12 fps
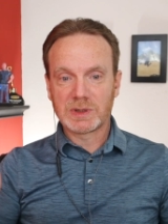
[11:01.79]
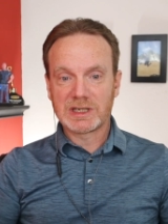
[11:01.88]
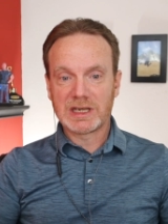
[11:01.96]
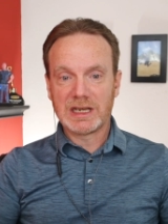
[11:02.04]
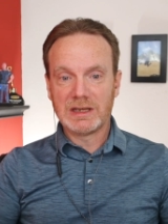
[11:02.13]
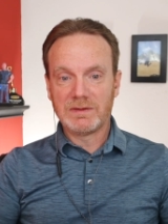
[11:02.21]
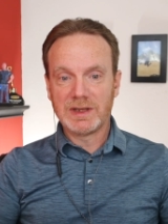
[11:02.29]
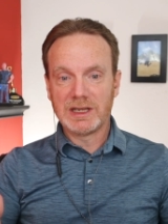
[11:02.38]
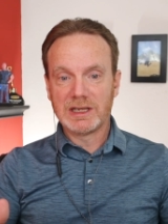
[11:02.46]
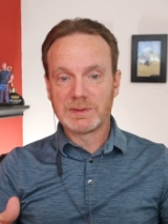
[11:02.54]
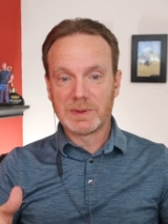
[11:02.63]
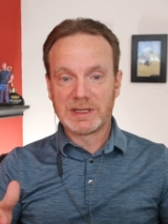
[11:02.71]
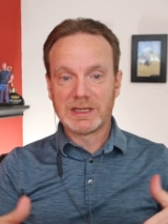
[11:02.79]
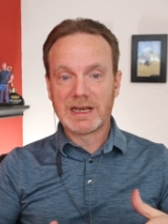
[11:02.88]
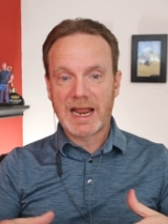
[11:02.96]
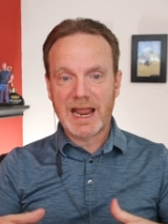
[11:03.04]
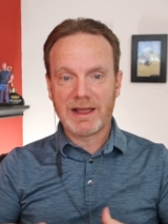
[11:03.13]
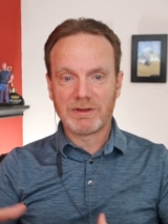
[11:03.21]
switch to EVs, but then
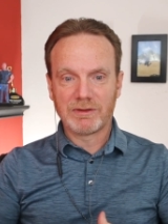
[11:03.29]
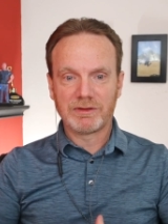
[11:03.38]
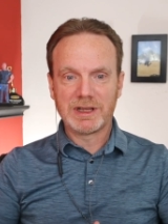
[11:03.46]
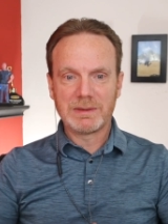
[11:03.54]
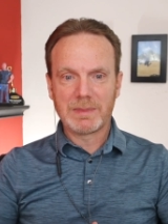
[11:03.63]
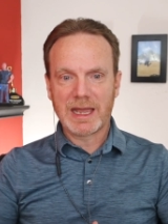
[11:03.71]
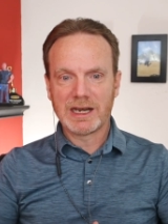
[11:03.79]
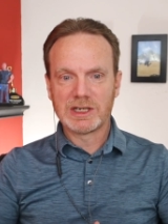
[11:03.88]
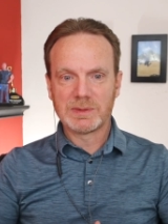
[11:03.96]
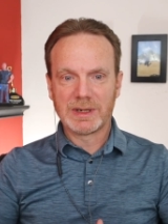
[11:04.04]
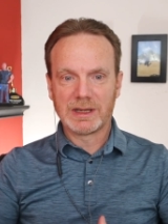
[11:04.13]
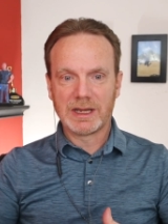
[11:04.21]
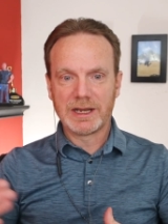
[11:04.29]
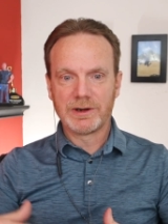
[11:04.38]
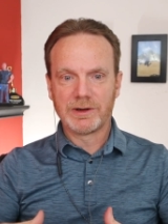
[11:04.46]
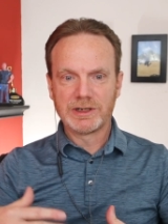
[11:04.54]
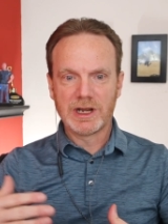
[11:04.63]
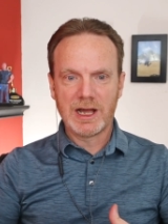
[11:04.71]
to have the fleet management layered
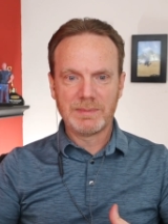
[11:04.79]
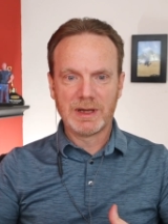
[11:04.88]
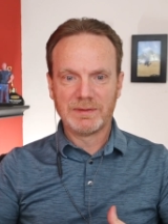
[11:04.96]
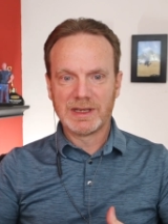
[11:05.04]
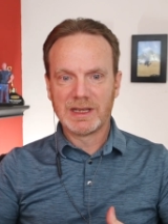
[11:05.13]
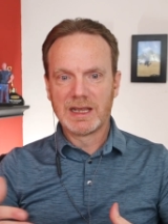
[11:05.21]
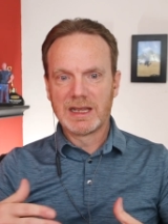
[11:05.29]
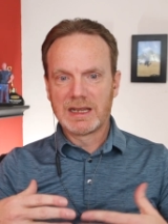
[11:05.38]
on top of it.